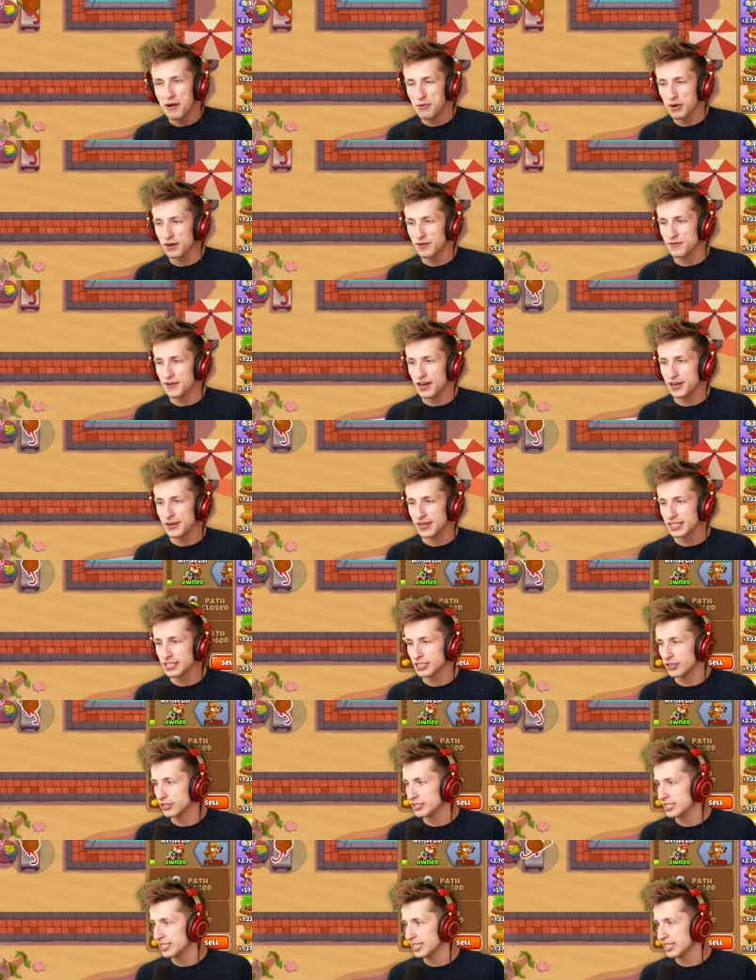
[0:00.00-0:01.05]
We're very
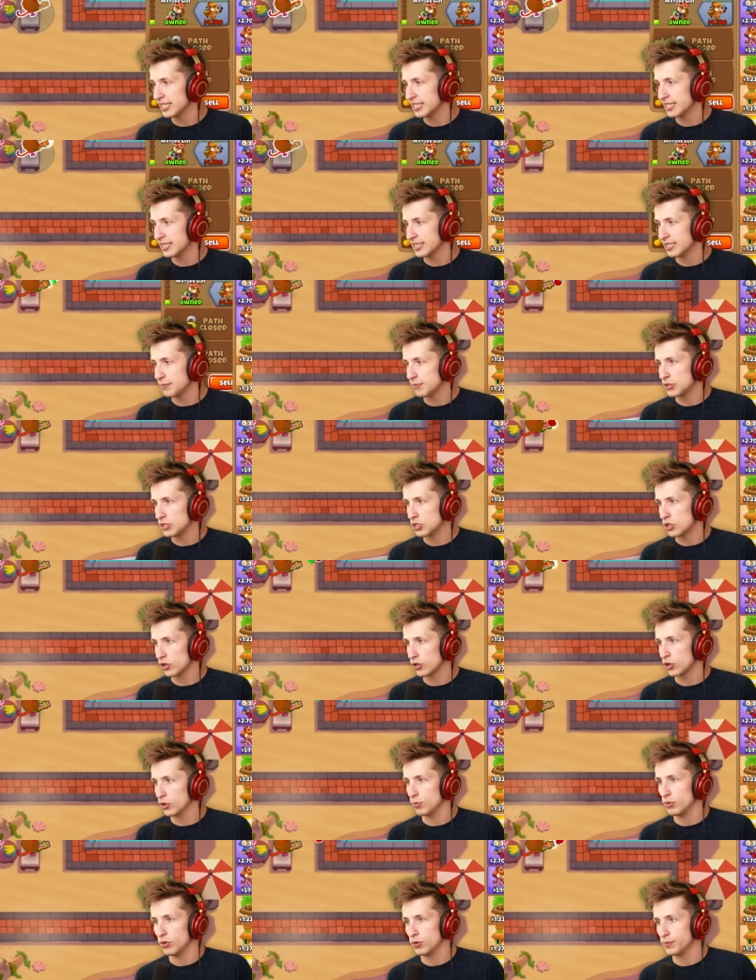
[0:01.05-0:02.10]
close to getting the
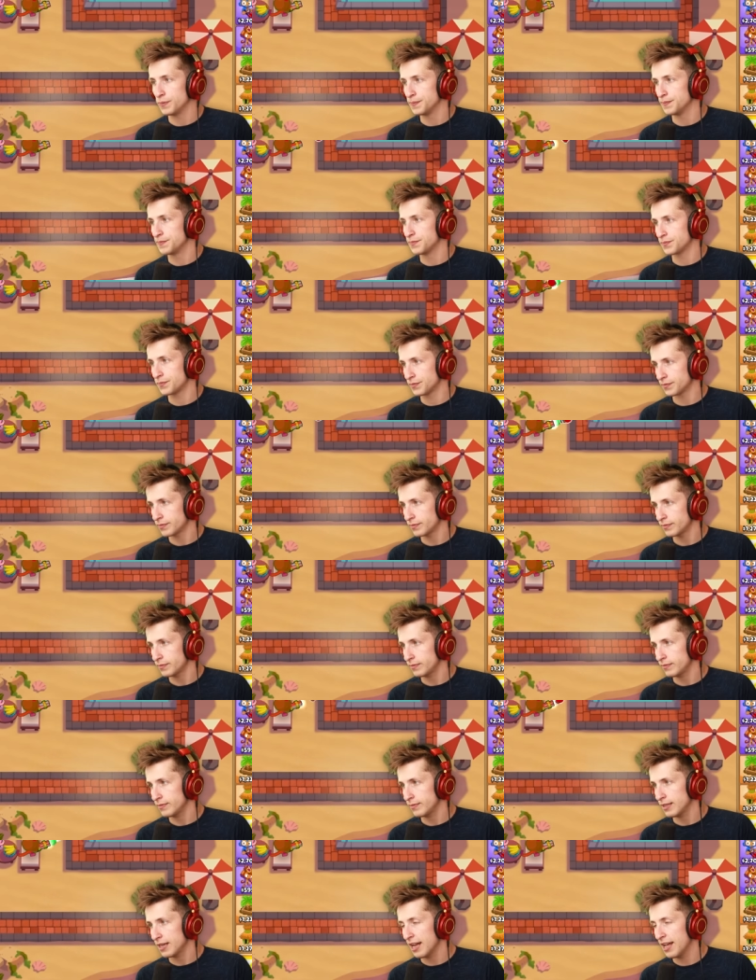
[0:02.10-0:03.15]
Berserker Brew.
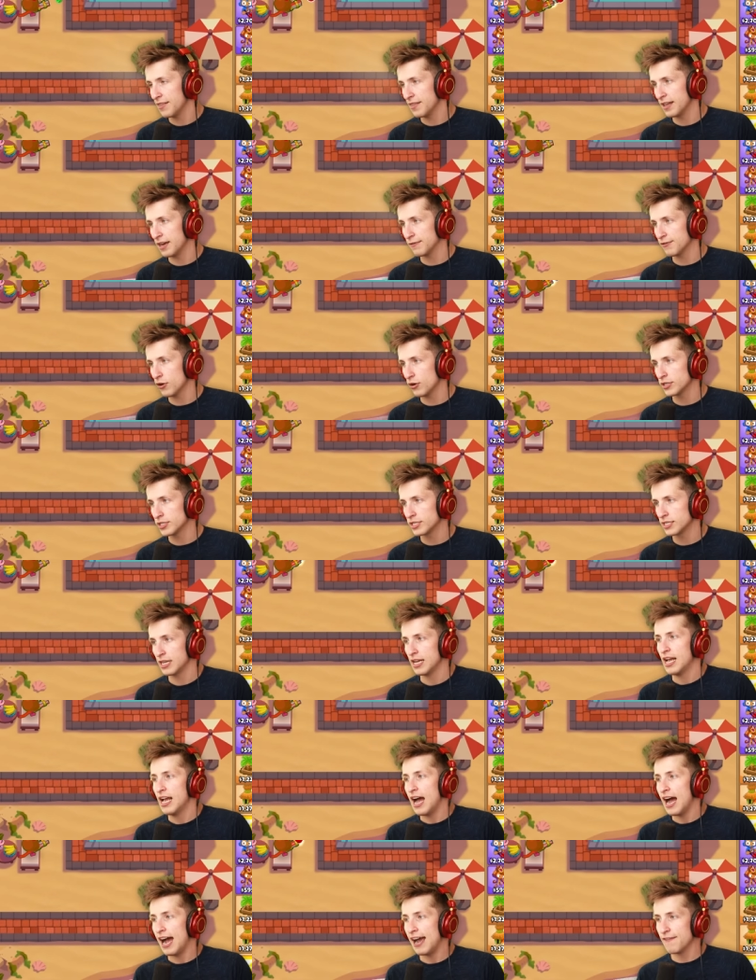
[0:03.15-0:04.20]
And then, of course,
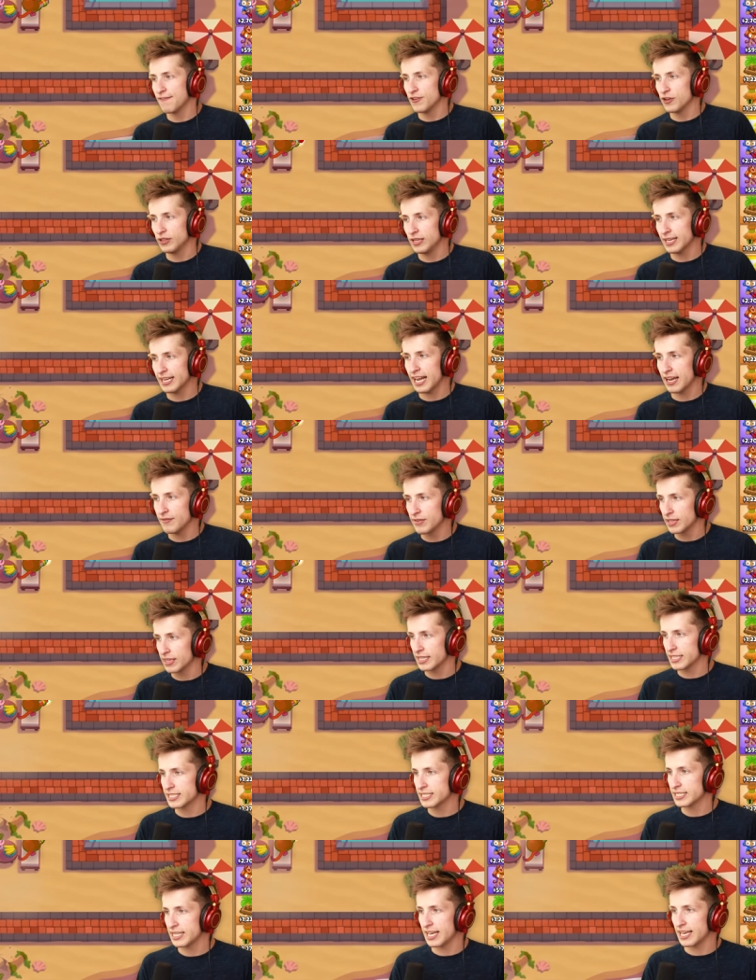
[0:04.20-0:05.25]
I feel like having
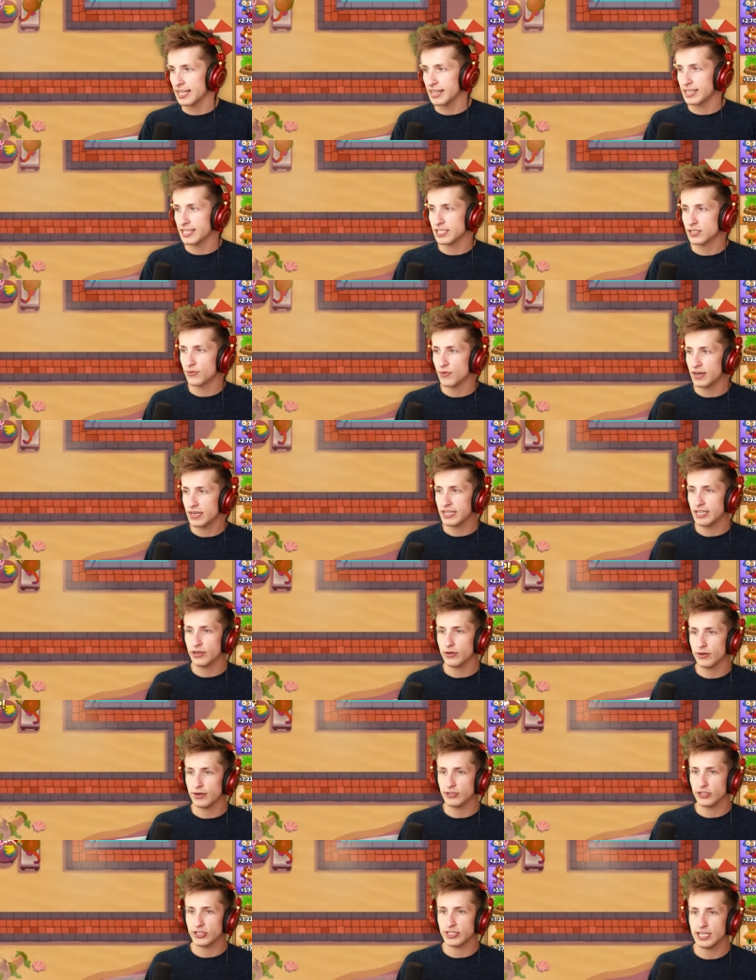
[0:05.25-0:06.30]
this like this right
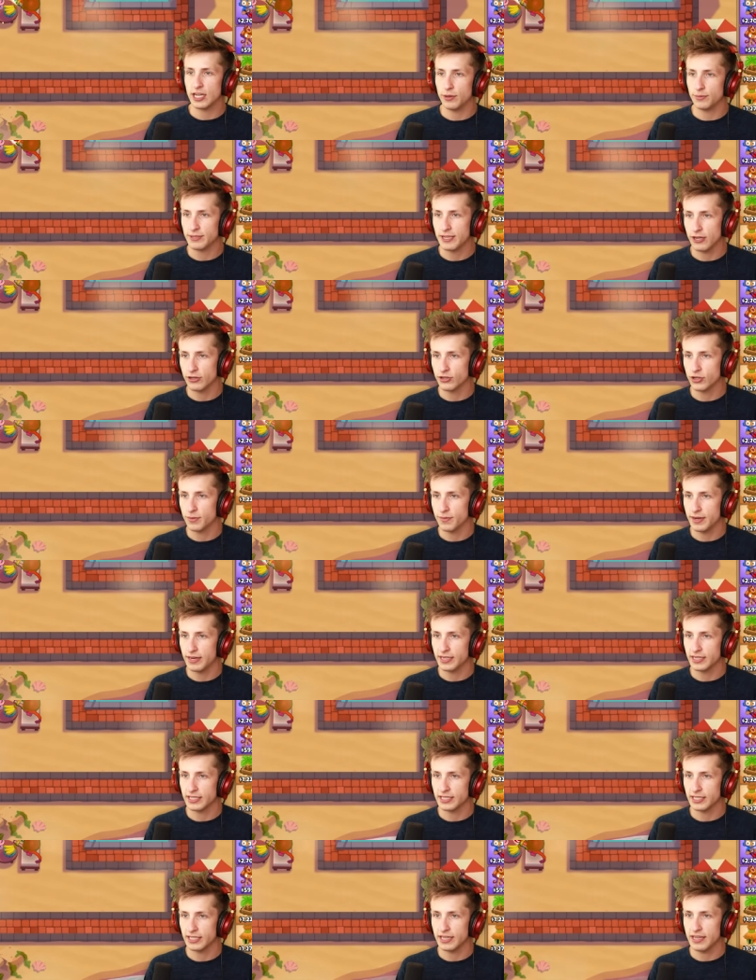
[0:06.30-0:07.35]
here just helps out
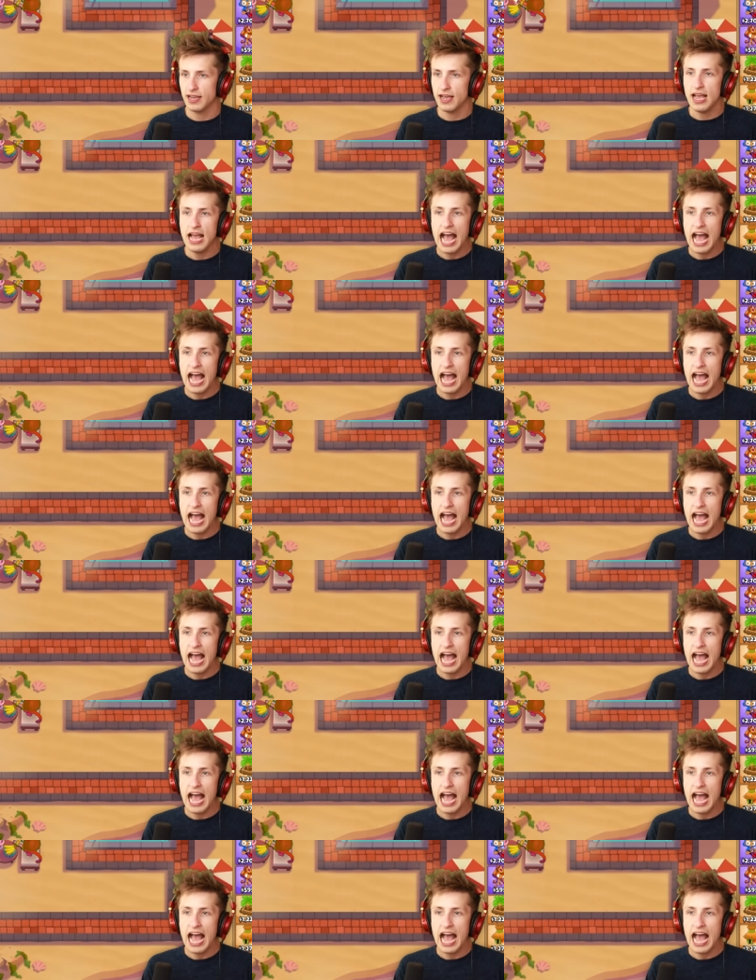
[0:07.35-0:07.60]
tremendously.